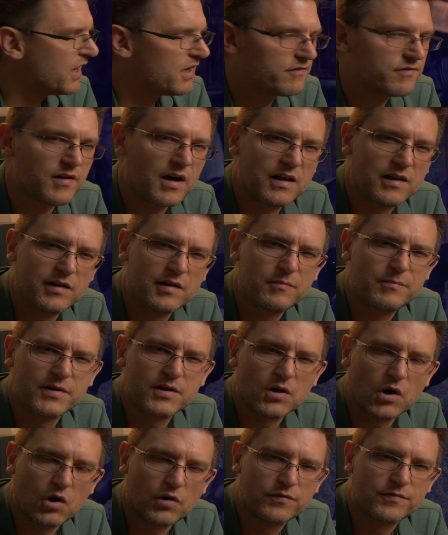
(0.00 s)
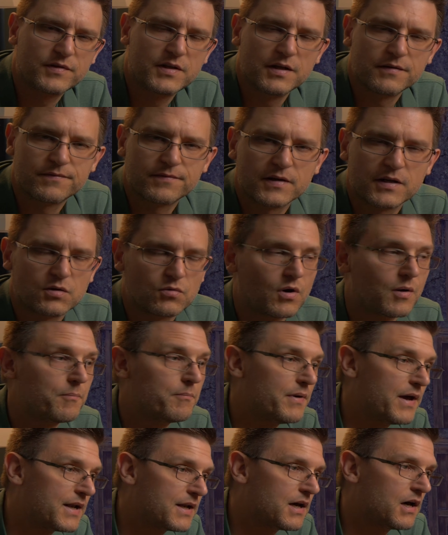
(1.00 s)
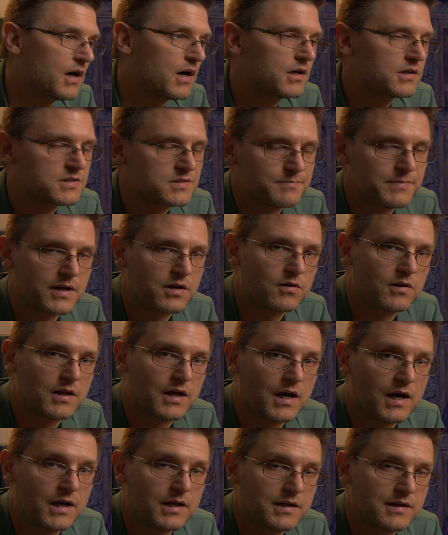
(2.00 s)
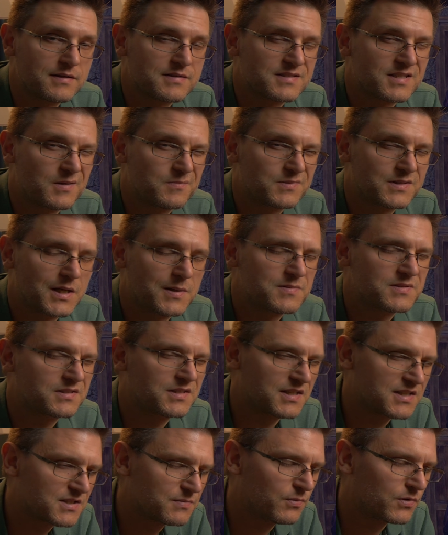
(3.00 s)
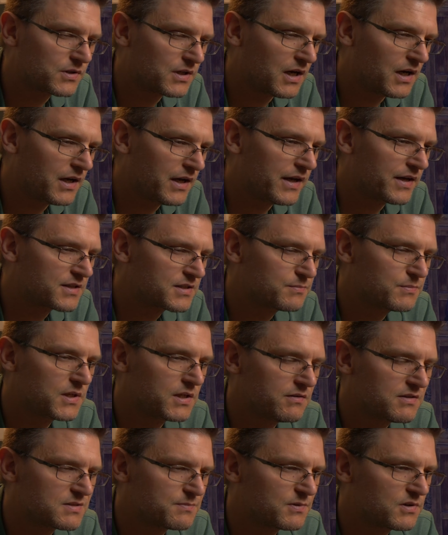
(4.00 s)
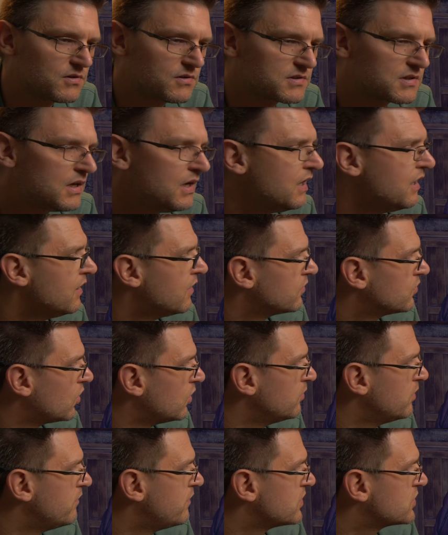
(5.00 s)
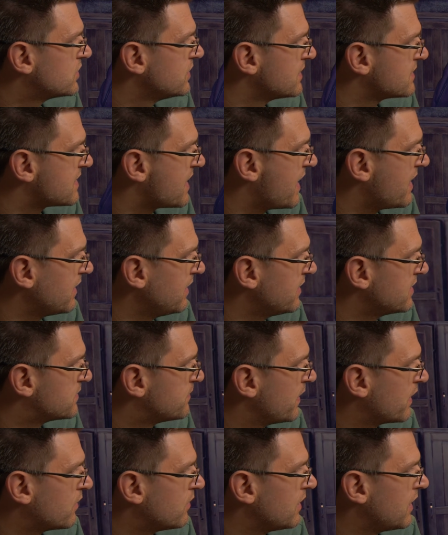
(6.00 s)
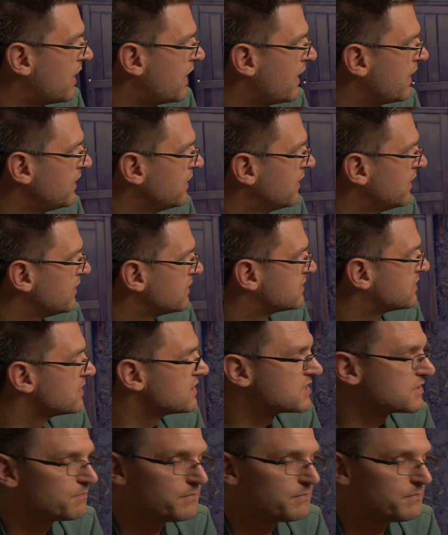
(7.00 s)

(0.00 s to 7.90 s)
have a little bit of different or better specular highlights. Sometimes that's what I experience, because Dolby Vision is handling specular highlights,